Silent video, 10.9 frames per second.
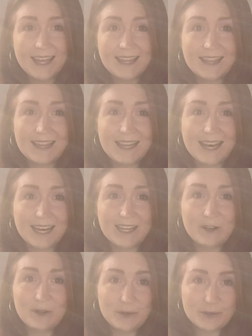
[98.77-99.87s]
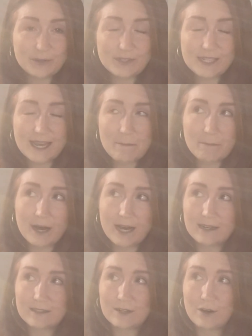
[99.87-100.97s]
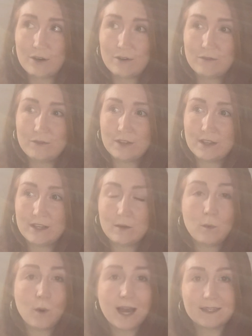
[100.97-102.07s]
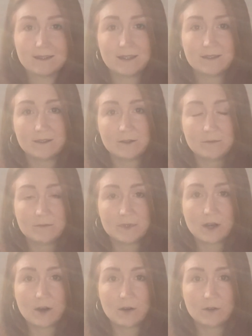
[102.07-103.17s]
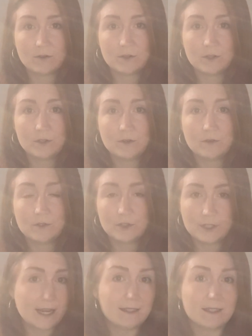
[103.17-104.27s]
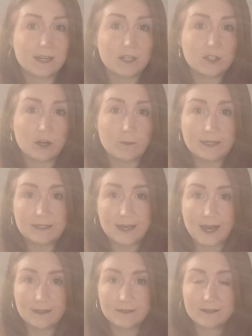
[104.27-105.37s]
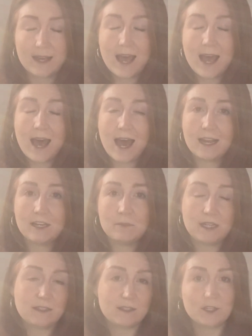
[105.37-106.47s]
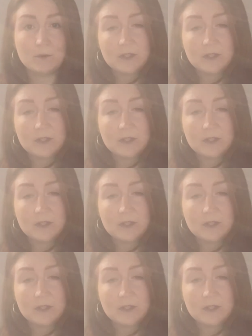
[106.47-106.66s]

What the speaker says: then that ignores the impact of the wider systems on your day-to-day job and tasks. And it means that you will